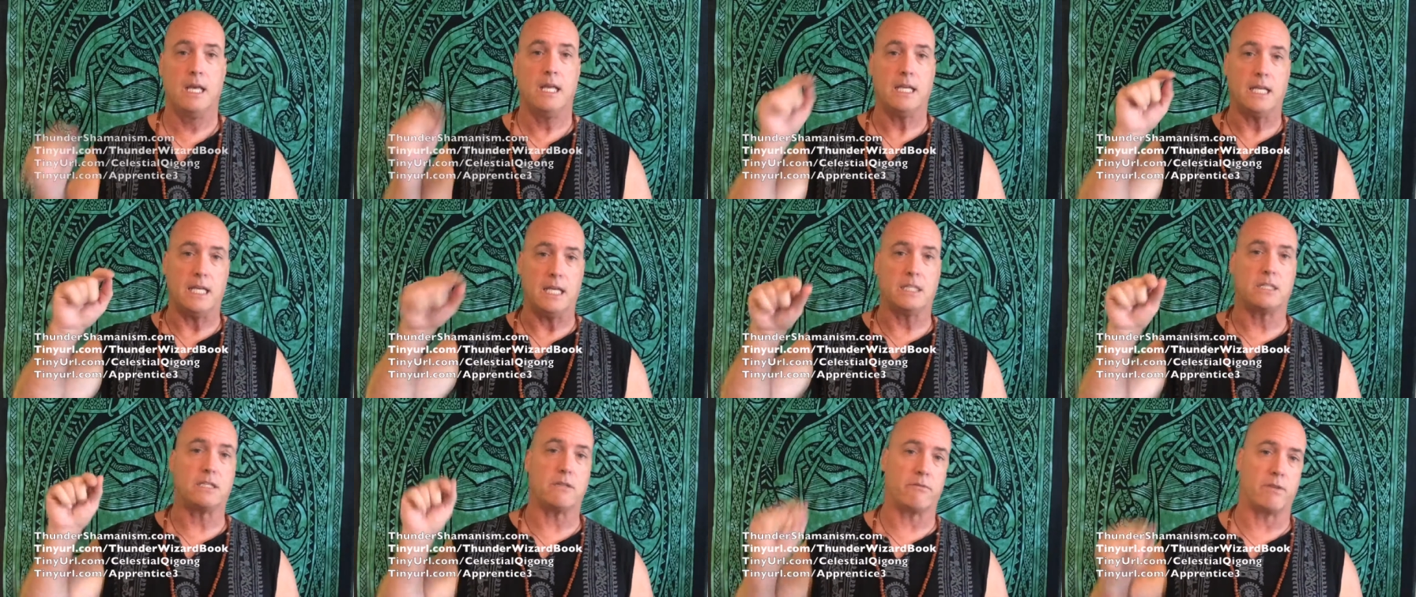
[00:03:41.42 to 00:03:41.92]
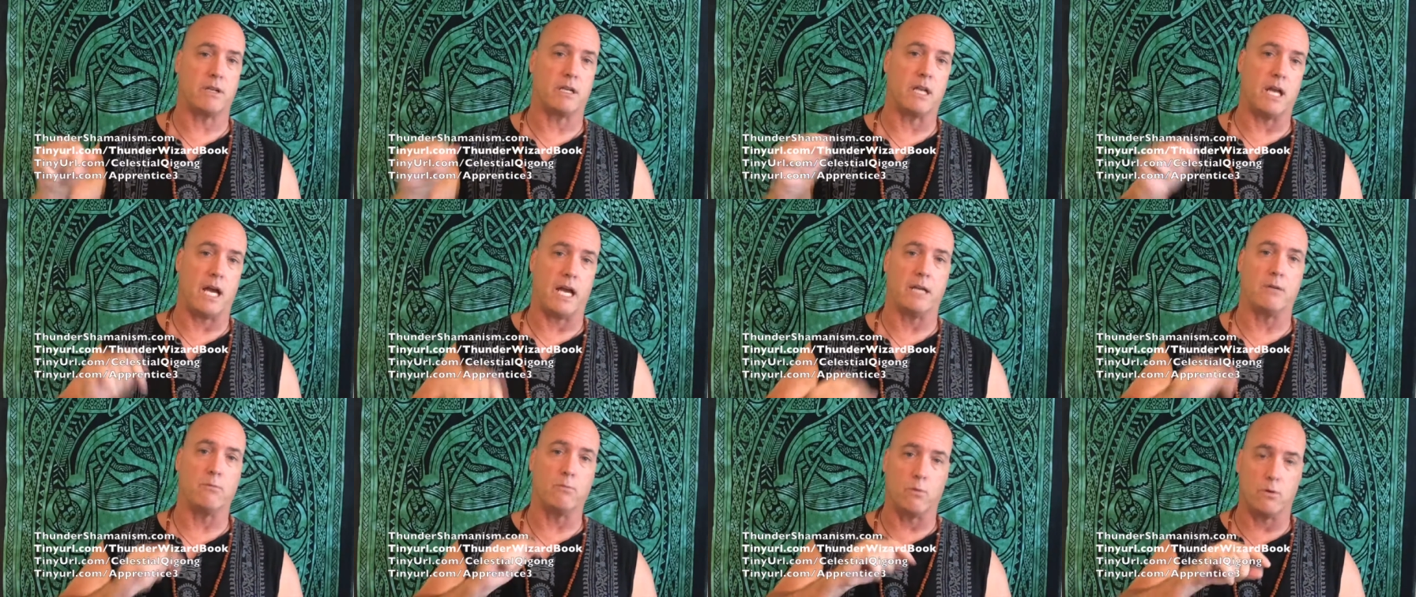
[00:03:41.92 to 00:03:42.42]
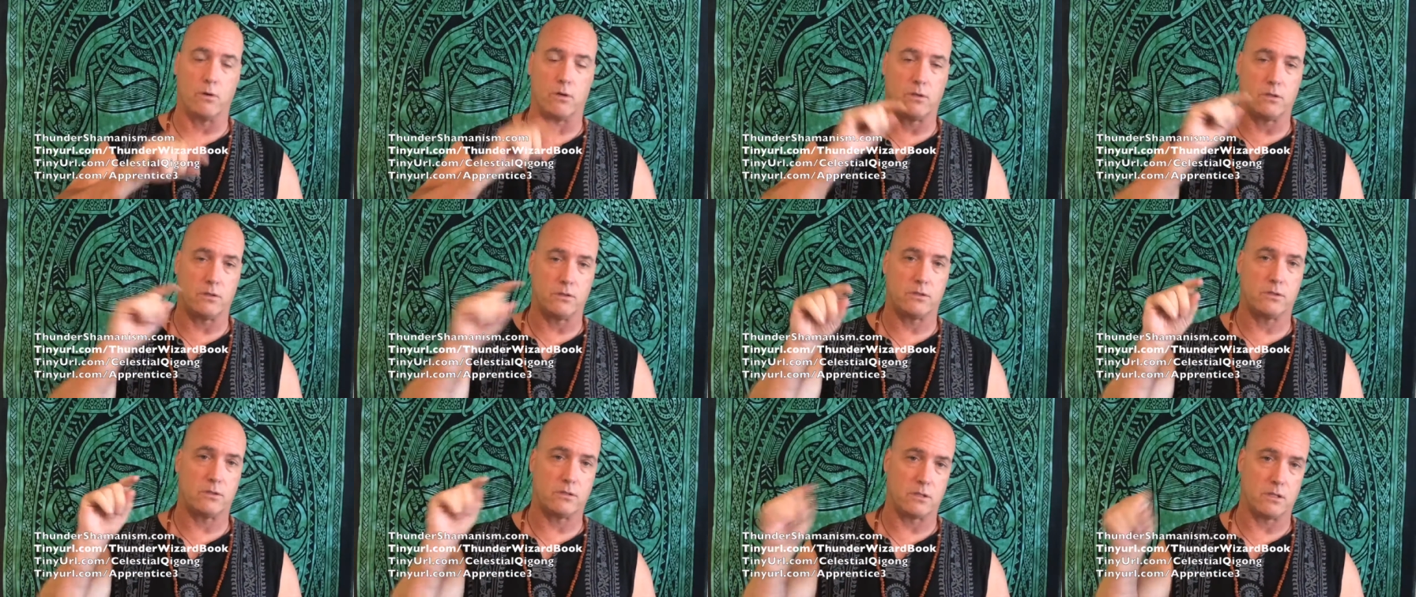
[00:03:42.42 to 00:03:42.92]
Each of the nine
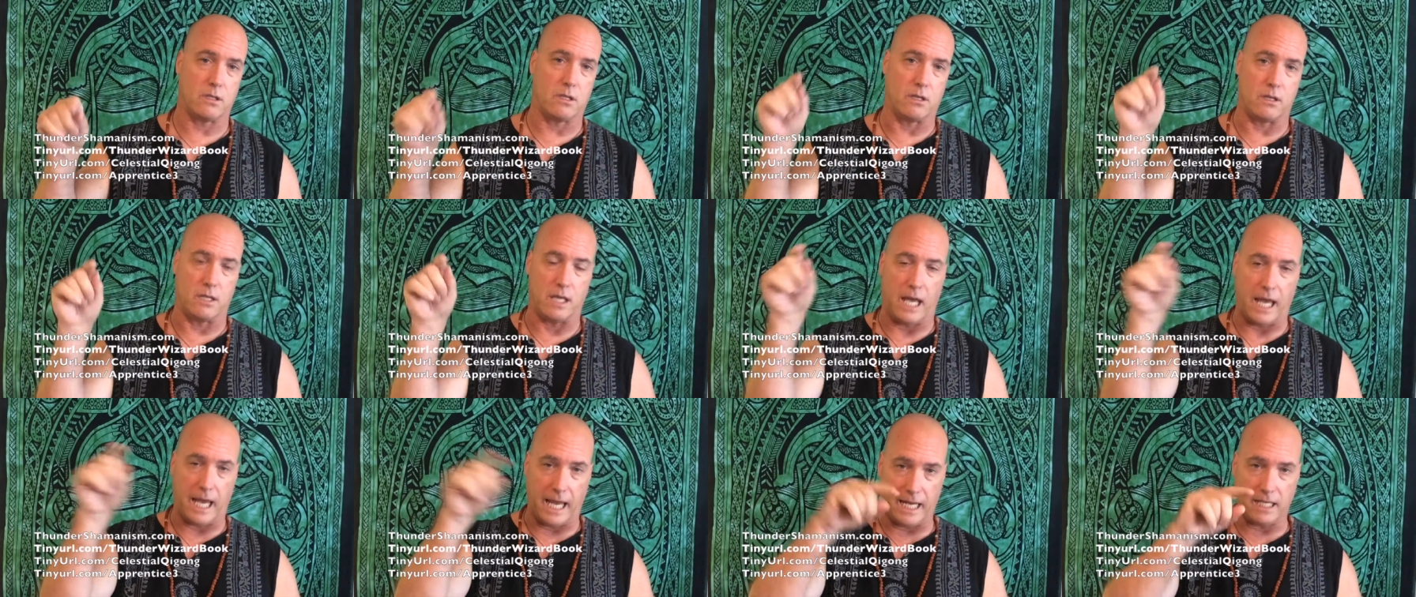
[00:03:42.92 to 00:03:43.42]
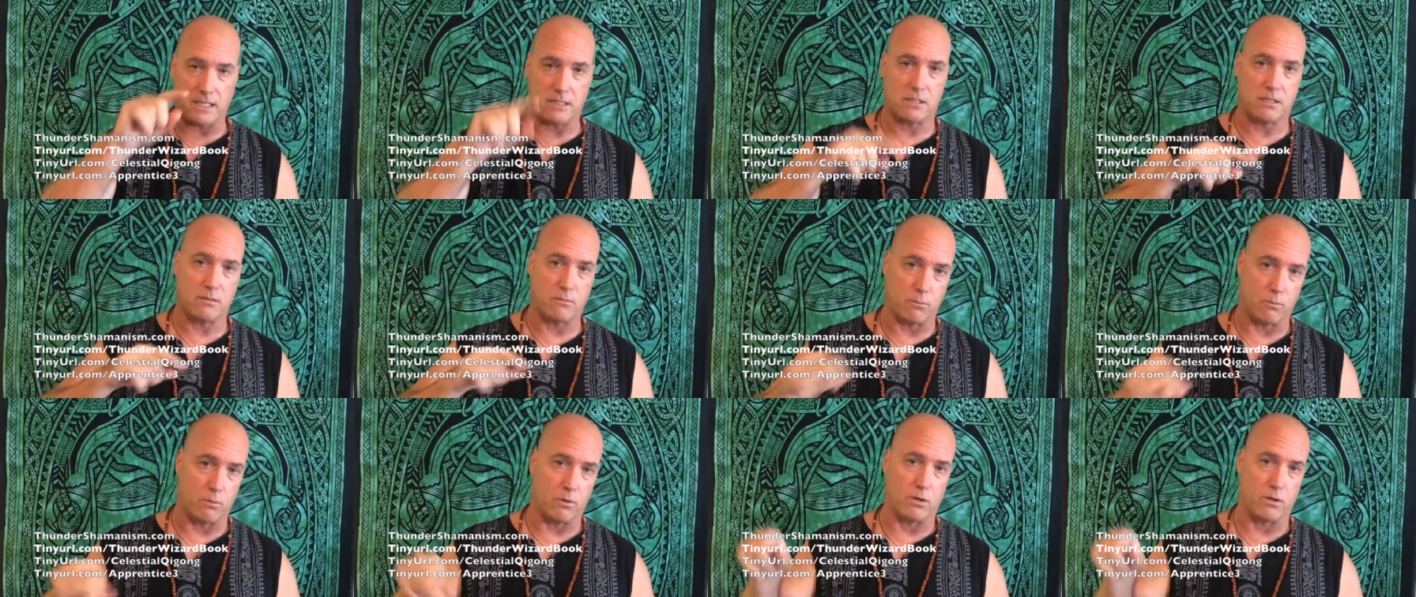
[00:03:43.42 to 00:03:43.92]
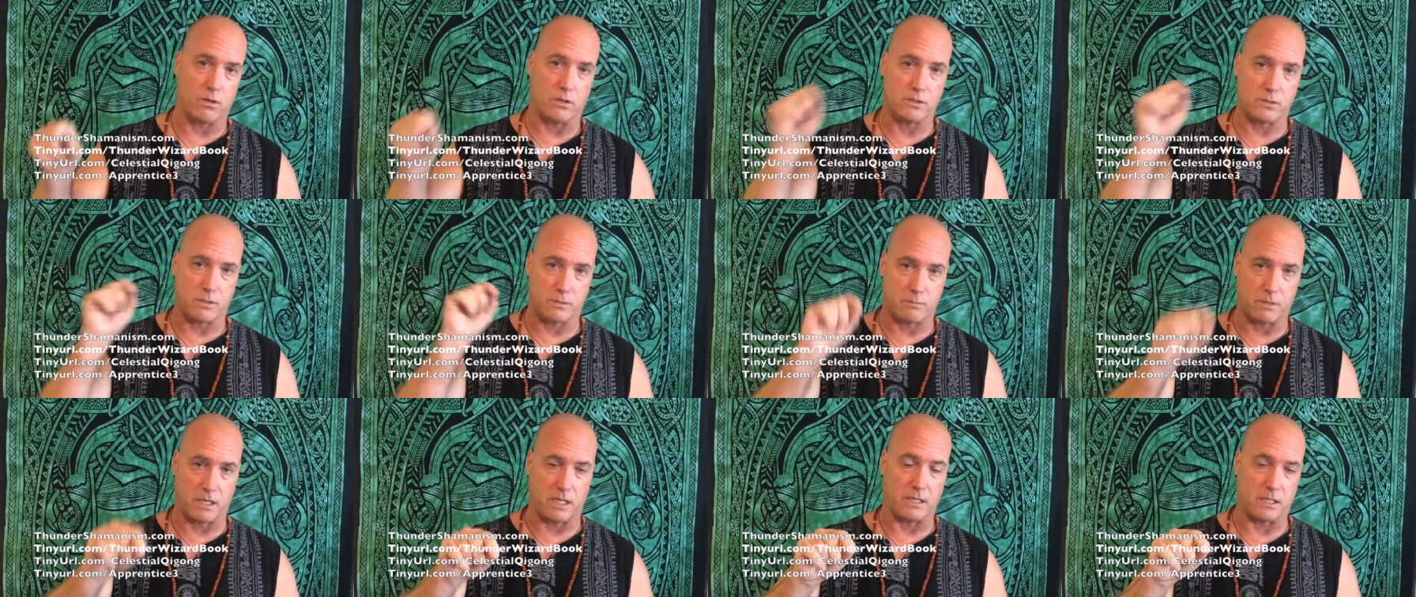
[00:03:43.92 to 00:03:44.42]
worlds, the eight
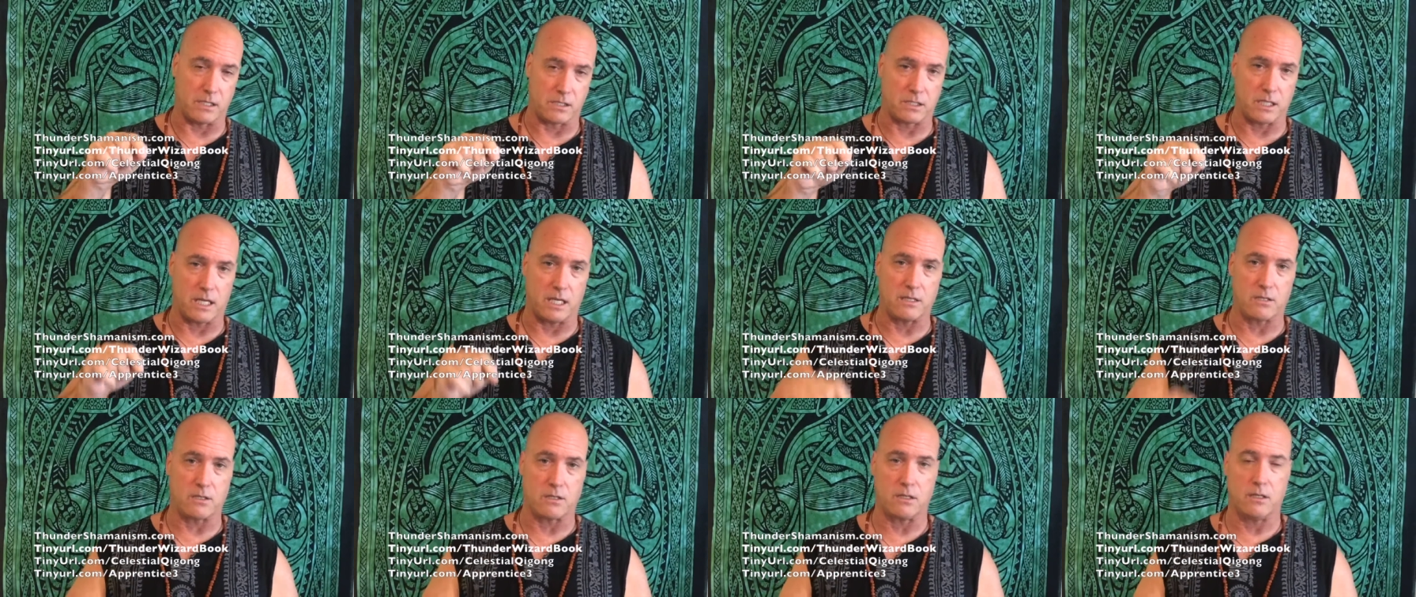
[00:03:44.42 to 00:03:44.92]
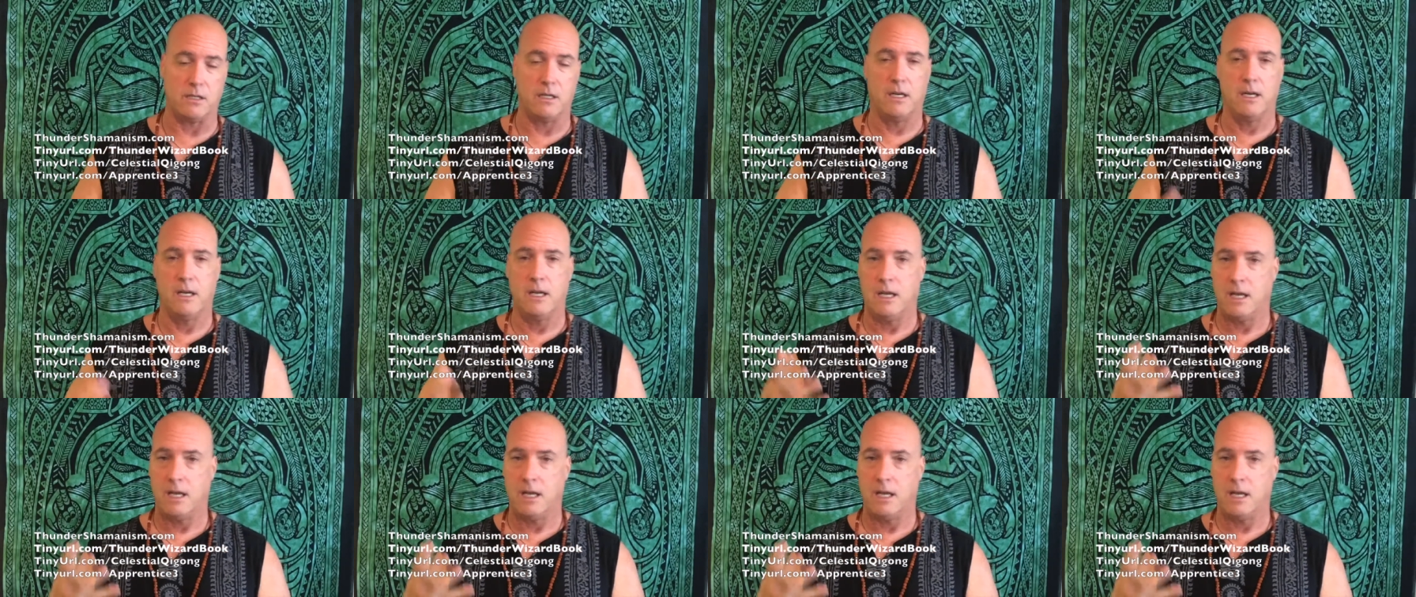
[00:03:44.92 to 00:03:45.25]
worlds in the center,